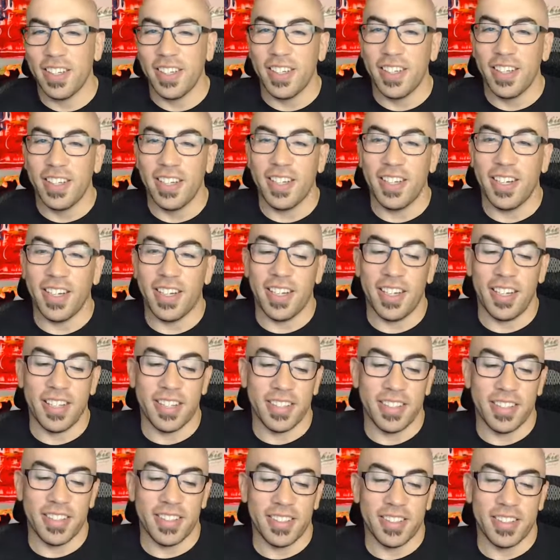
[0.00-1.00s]
The
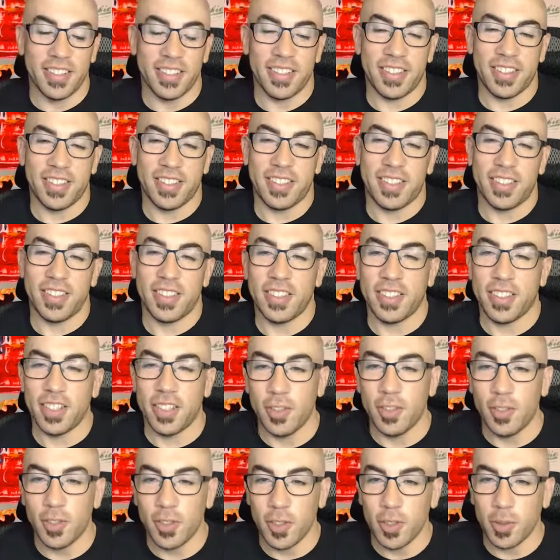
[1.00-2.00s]

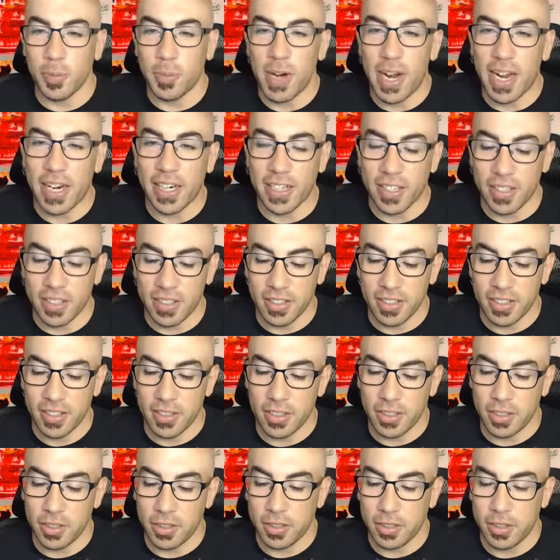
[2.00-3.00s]
losers bracket.
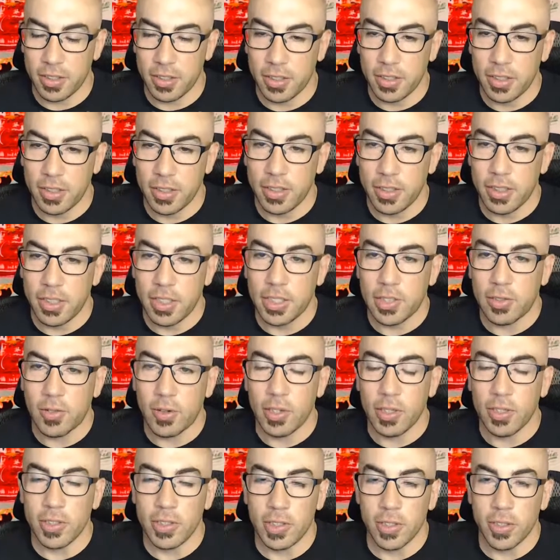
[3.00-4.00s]
So
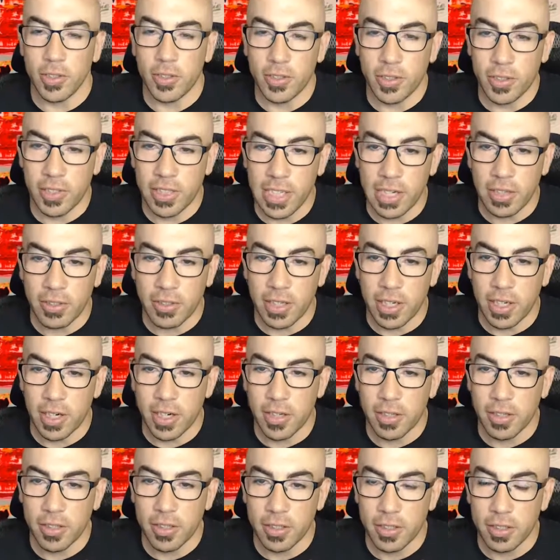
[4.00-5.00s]
all us losers out there,
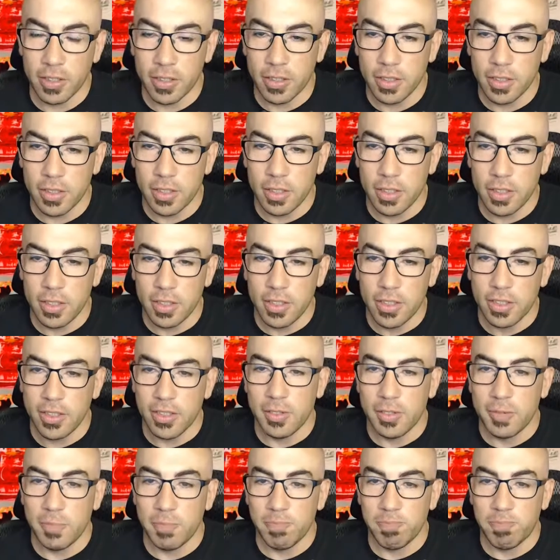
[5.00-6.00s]

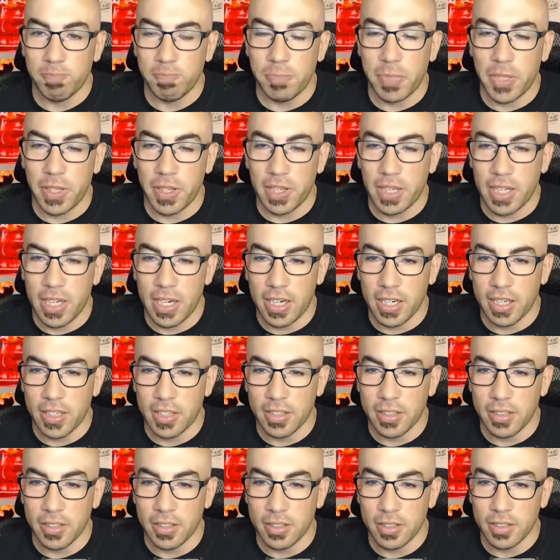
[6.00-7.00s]
pathetic,
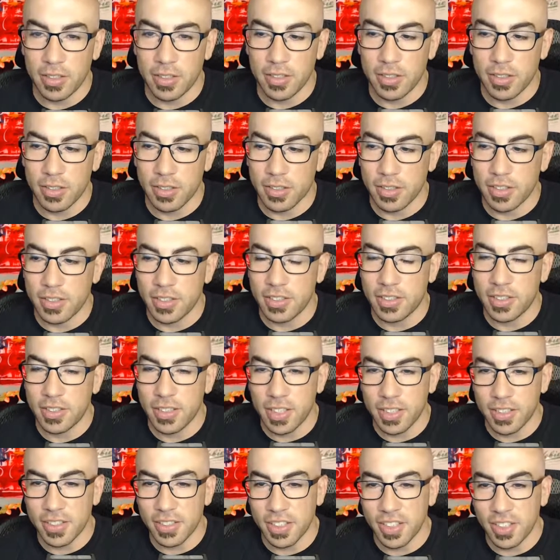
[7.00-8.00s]

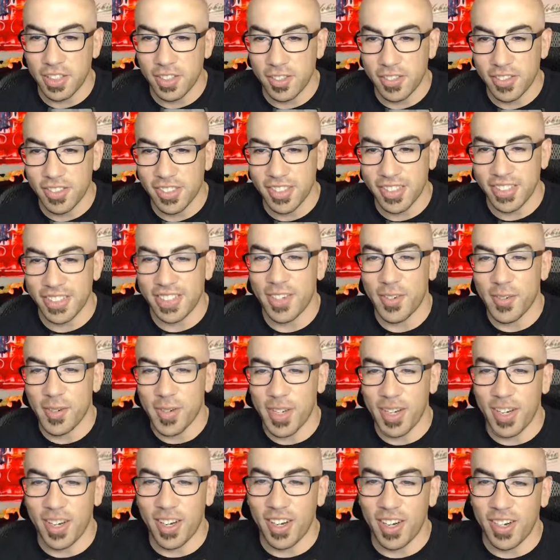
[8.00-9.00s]
disgusting losers that we
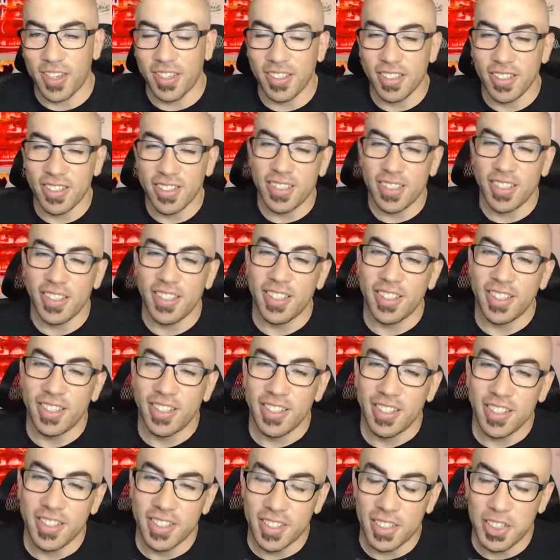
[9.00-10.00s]
are,
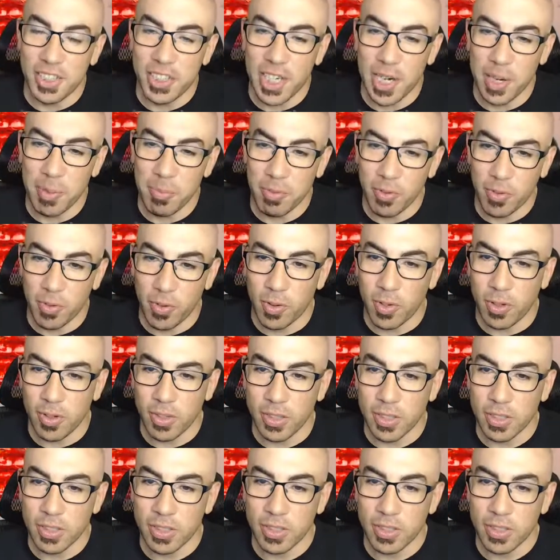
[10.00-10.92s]
the shameful